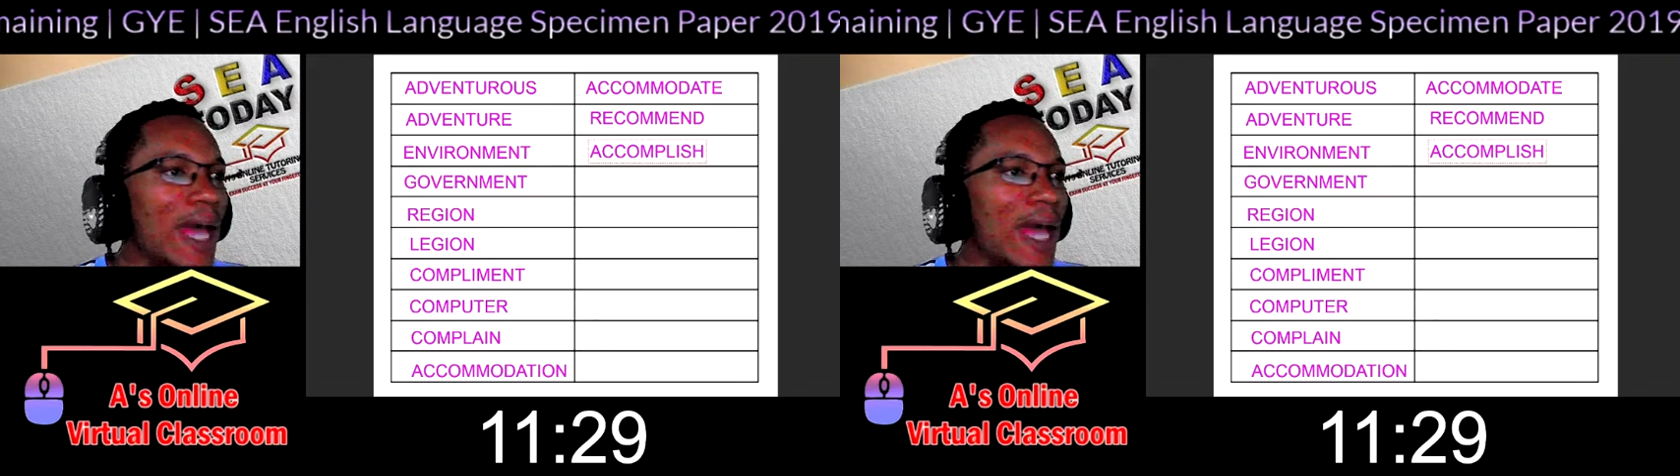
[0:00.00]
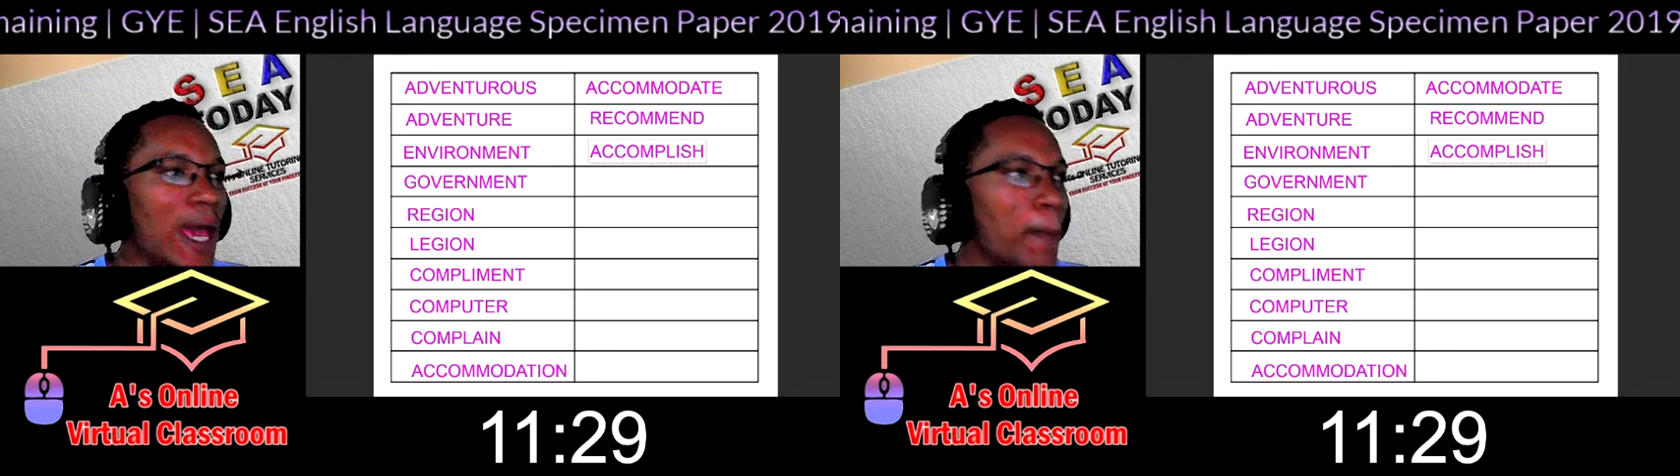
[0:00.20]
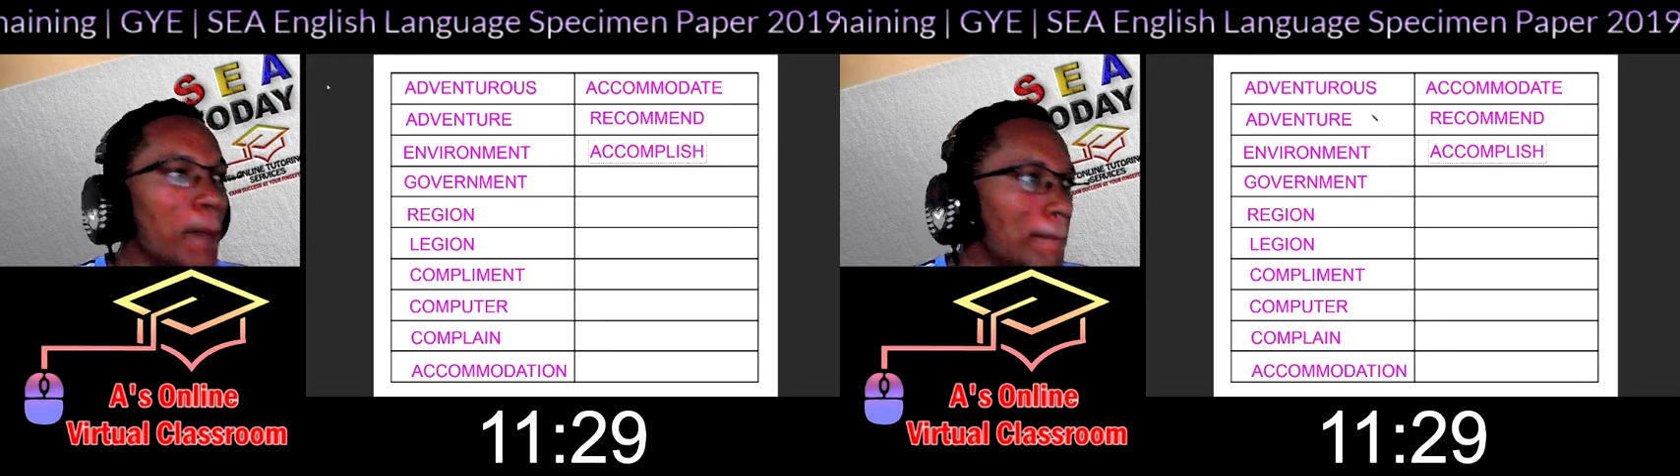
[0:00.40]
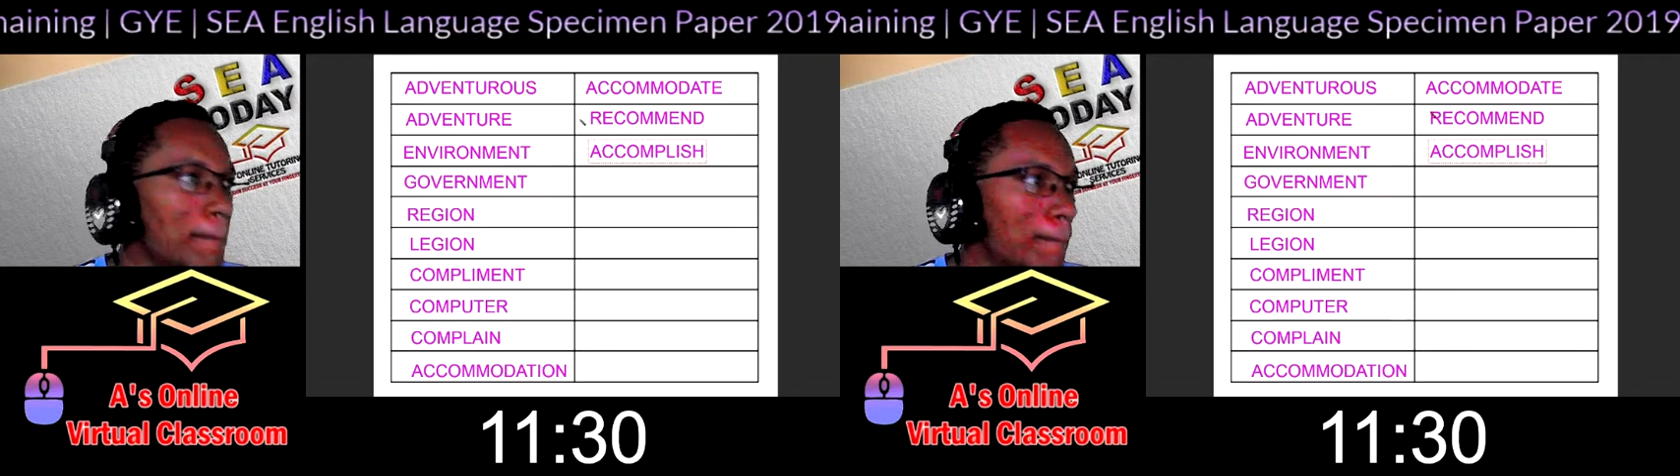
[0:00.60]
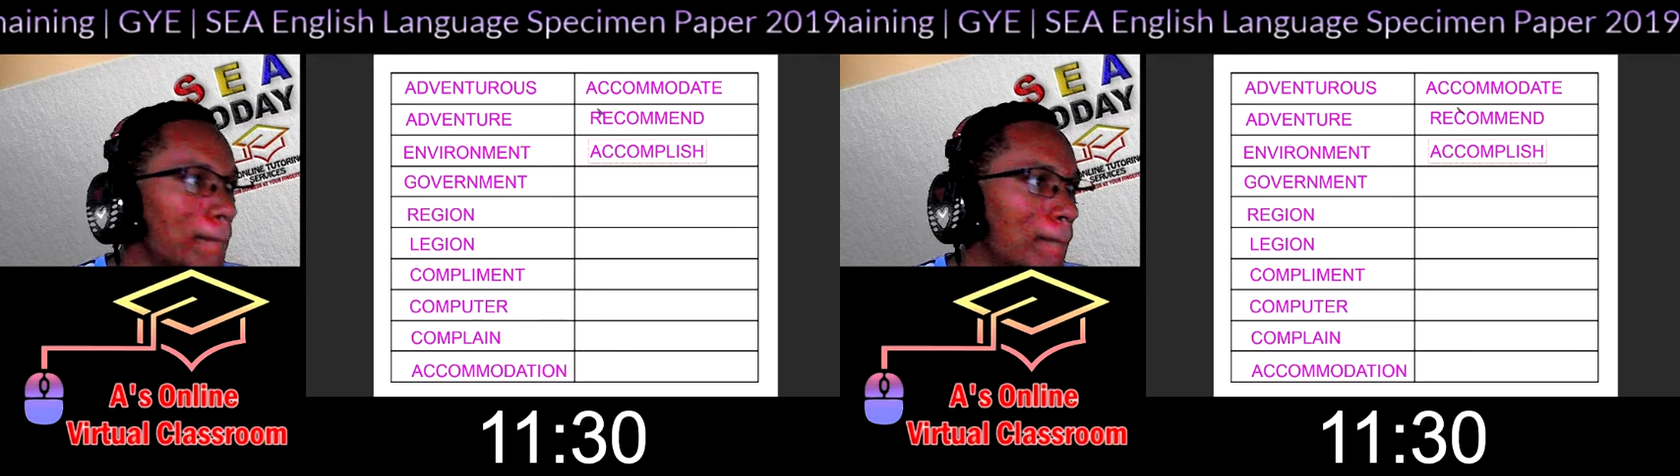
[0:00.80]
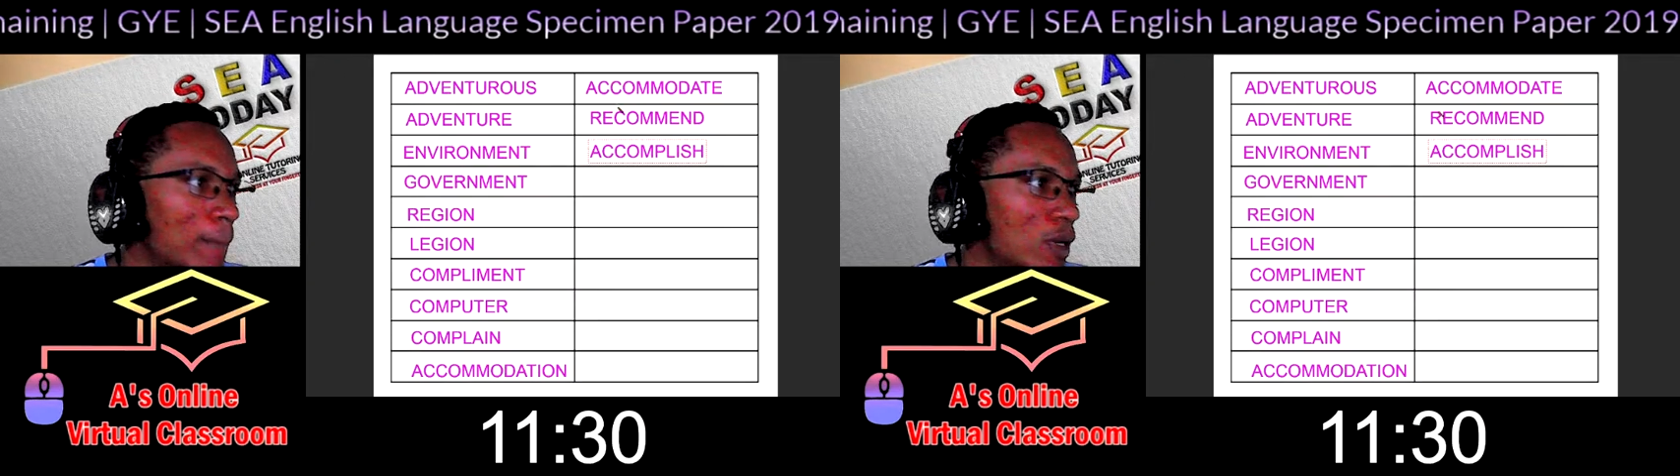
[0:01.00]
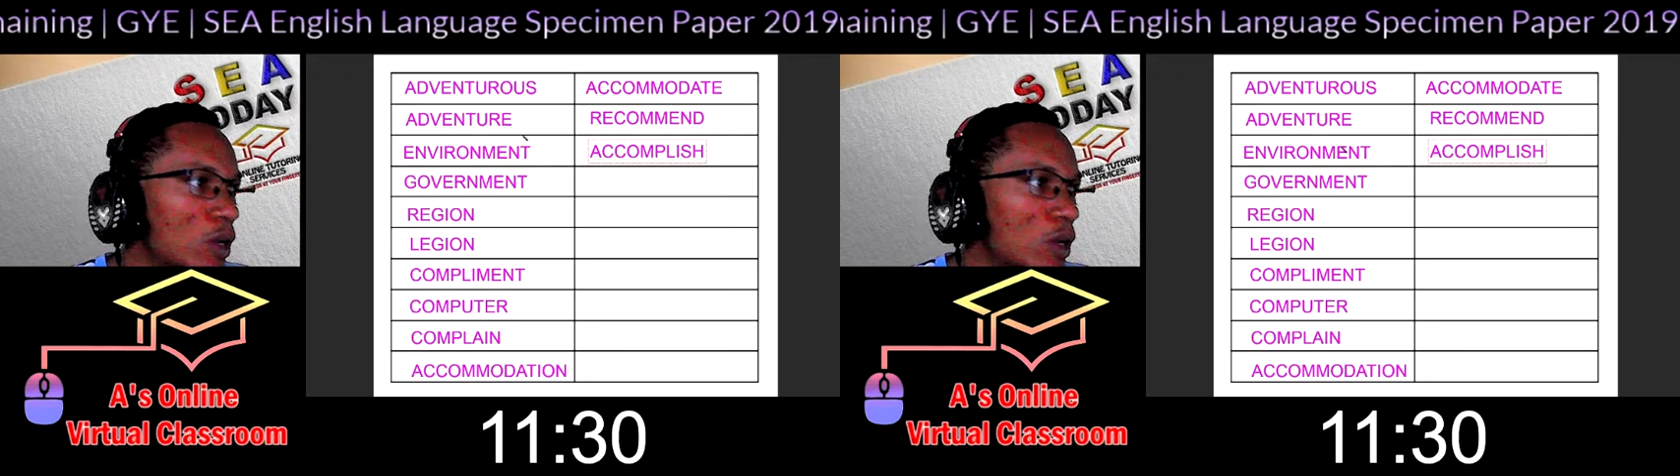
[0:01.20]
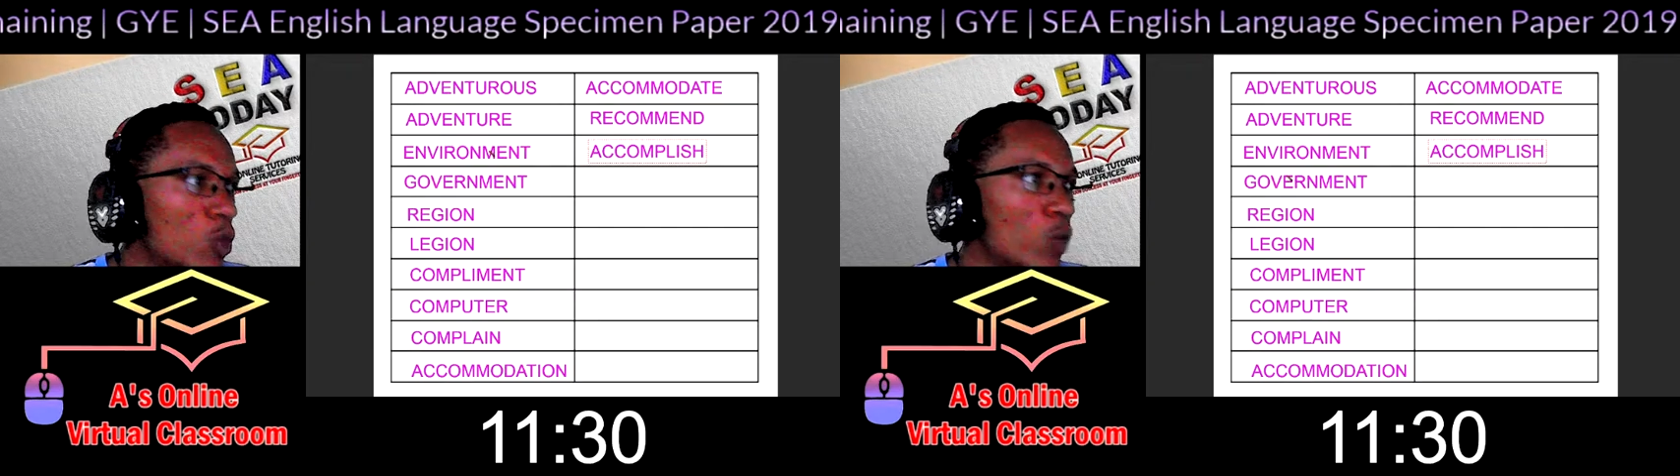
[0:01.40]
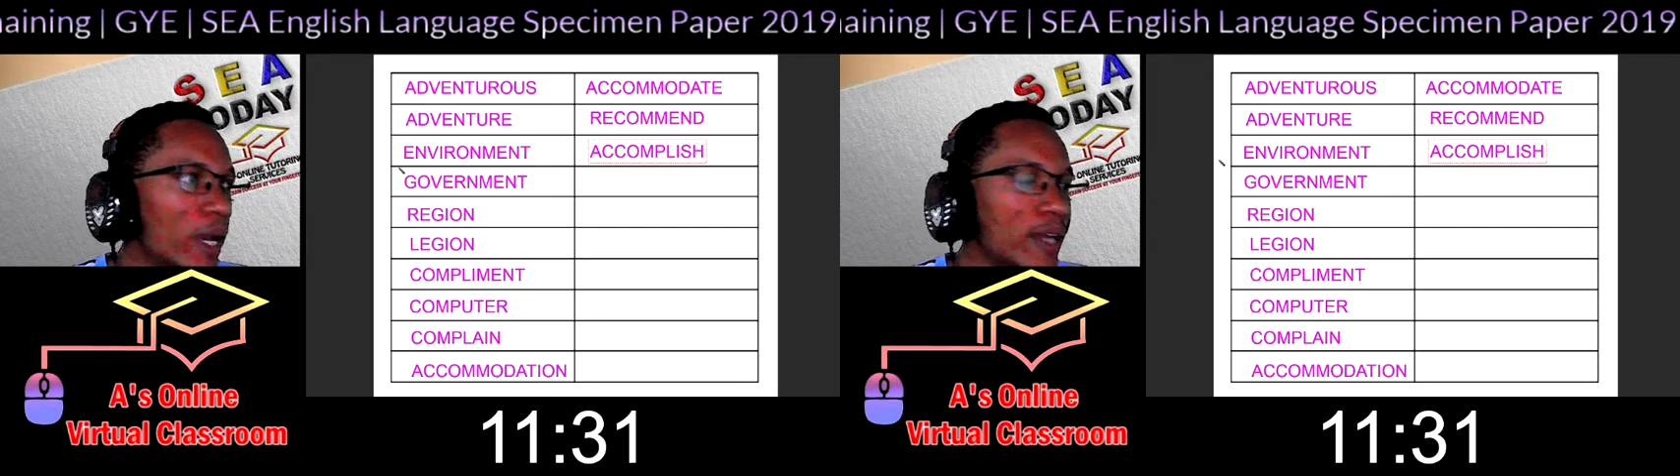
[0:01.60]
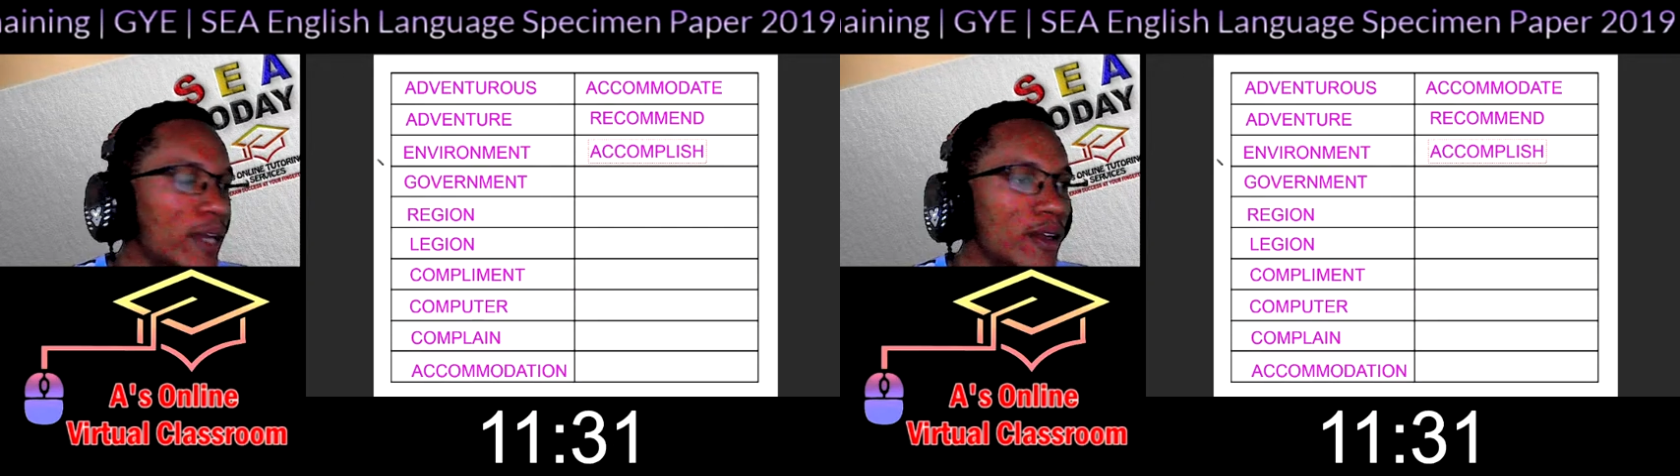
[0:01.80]
M
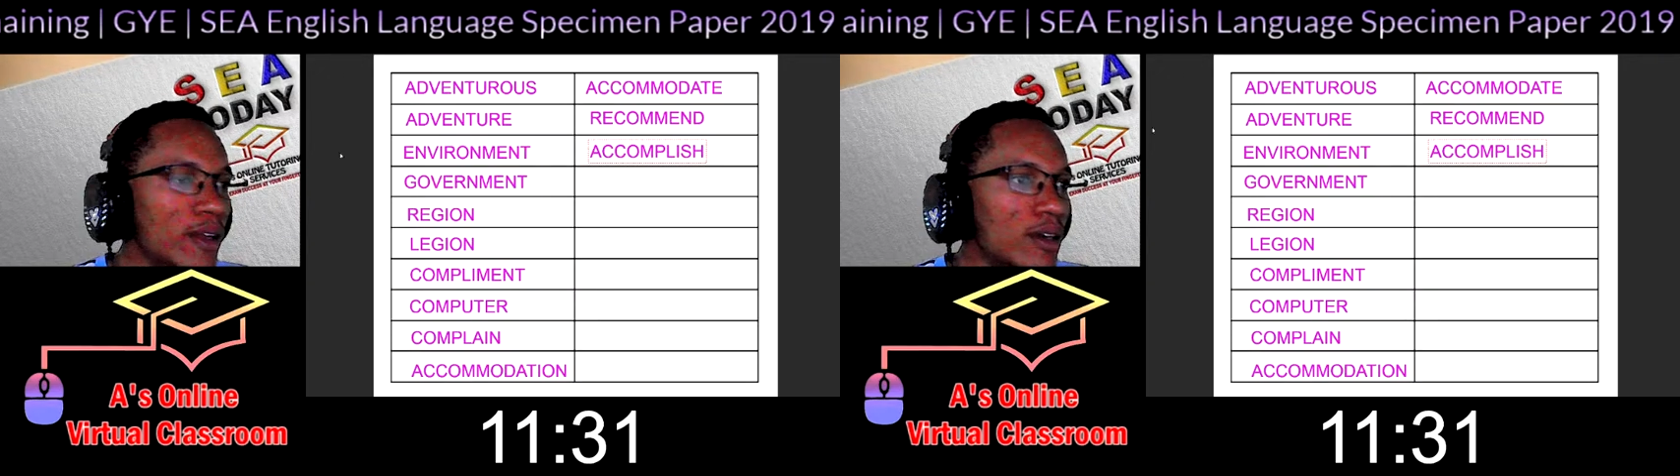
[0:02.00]
when